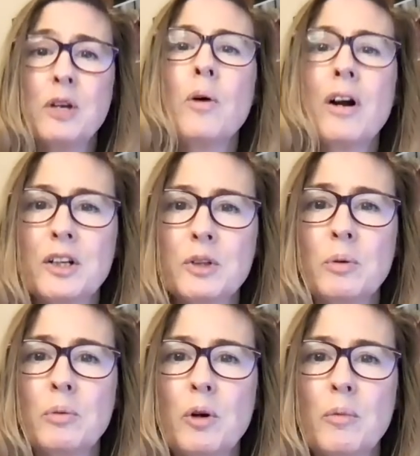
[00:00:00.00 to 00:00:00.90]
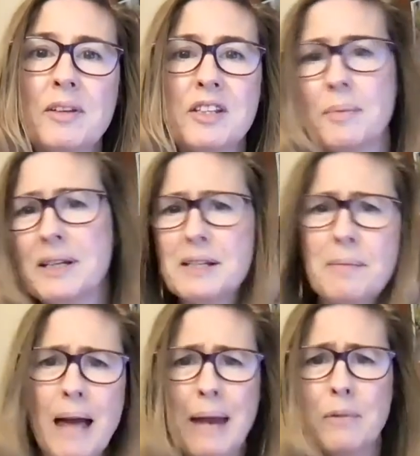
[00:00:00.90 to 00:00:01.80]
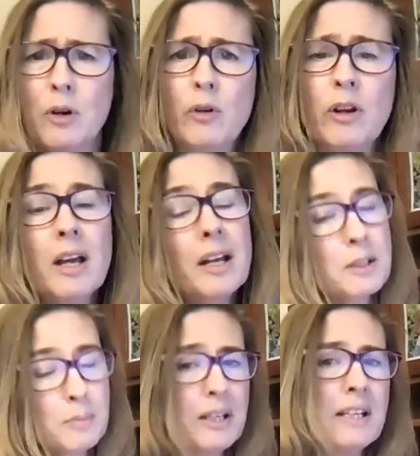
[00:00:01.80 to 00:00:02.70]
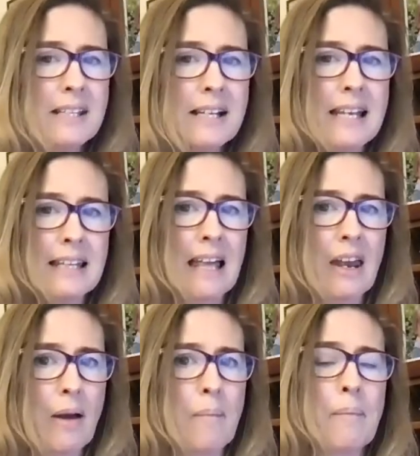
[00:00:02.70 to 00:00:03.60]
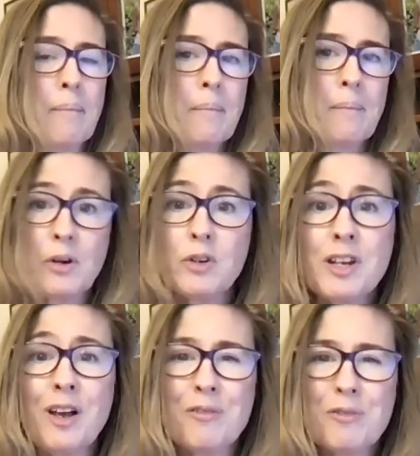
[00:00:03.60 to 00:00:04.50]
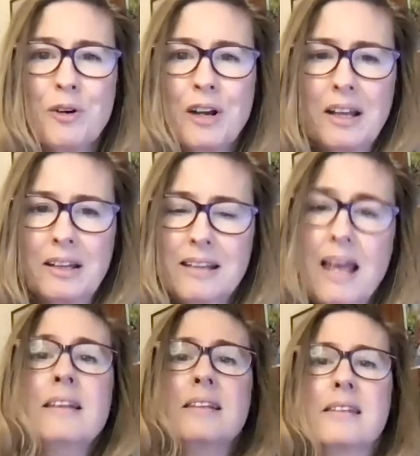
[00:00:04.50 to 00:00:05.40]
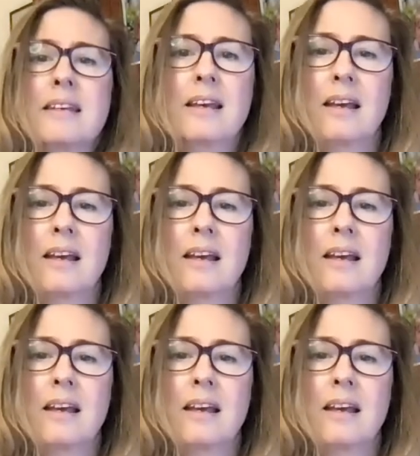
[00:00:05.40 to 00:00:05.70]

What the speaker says: walk into a room when somebody's in a bad mood, it's pretty easy to take that up yourself or get tense